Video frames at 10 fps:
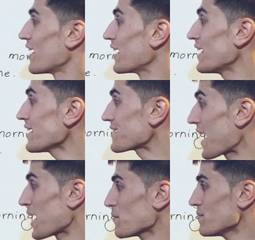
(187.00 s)
He
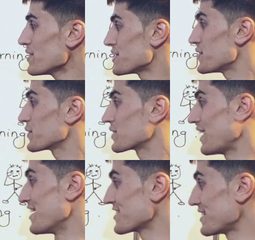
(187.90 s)
came to
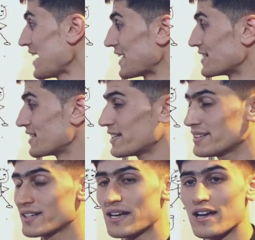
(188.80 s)
class late
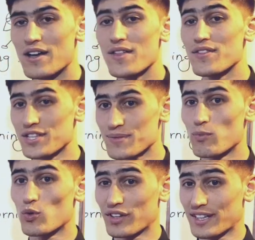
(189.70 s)
this
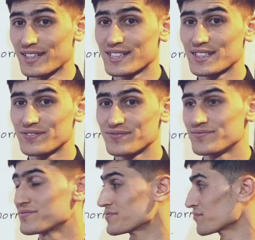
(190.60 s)
morning.
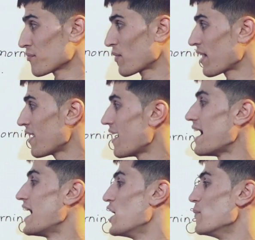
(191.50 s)

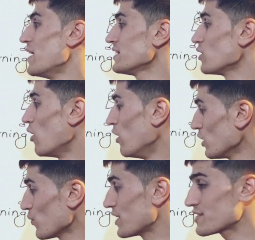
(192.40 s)
Ahmed
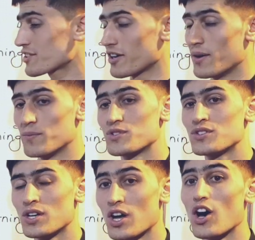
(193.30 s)
always
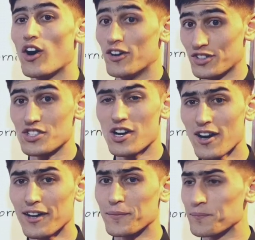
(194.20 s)
comes on
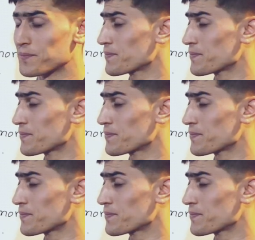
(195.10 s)
time.